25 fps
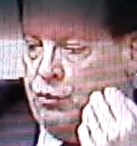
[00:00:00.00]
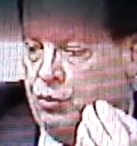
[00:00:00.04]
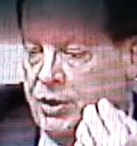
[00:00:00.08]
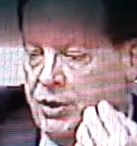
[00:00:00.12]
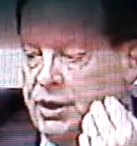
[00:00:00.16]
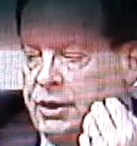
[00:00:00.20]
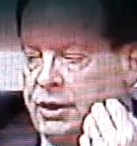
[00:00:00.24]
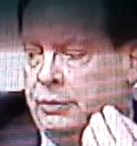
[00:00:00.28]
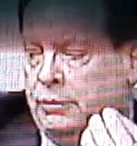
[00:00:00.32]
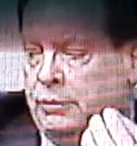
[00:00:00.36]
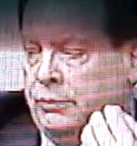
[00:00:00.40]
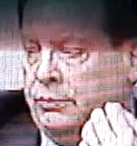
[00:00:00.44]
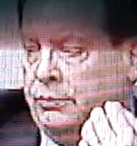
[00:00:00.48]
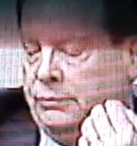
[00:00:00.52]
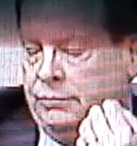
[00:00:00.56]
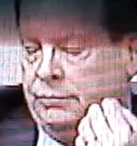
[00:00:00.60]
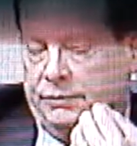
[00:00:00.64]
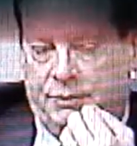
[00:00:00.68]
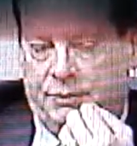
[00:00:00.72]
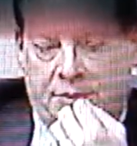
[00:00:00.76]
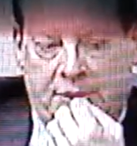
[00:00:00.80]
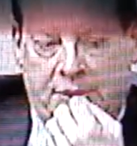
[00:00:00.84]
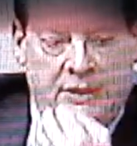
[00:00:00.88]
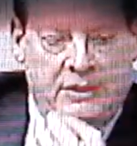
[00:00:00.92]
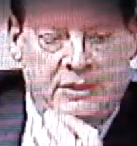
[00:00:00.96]
real
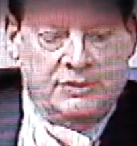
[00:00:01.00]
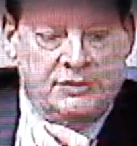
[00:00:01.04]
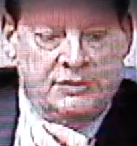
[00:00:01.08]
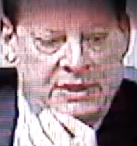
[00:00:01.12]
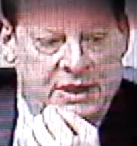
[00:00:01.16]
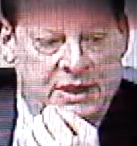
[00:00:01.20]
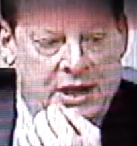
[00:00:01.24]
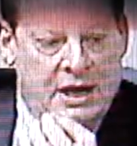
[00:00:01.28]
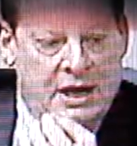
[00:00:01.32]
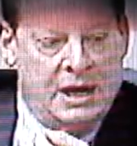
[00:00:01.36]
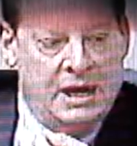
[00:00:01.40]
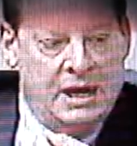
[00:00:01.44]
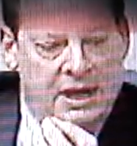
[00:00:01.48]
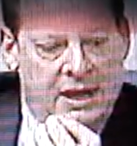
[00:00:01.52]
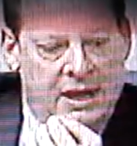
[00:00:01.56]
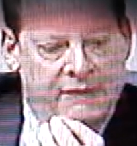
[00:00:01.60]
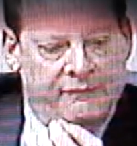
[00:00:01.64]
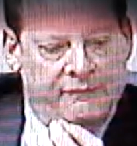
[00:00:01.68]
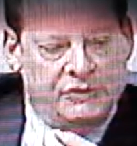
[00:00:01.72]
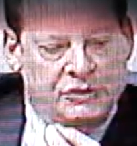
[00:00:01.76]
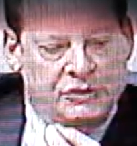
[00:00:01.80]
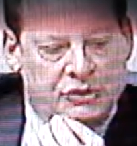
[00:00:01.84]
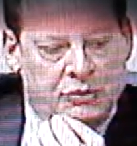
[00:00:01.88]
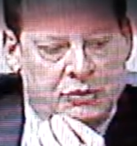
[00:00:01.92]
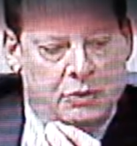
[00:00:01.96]
things that I
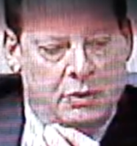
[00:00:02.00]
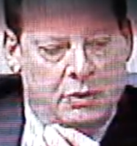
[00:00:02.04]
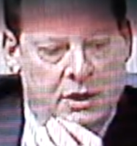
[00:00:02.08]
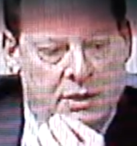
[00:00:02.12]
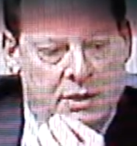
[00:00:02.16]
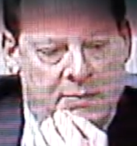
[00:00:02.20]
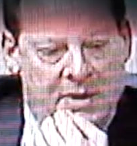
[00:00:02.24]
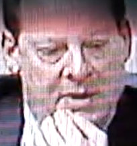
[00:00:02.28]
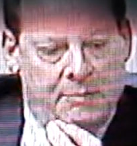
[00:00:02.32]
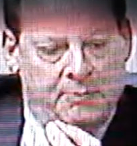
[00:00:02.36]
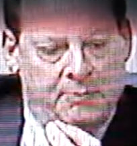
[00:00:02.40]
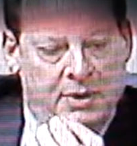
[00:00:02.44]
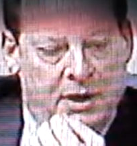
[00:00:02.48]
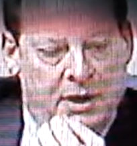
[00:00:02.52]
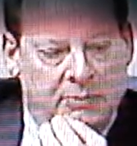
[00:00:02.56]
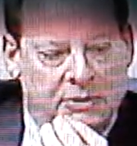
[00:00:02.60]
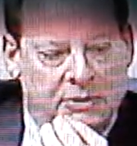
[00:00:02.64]
have enjoyed about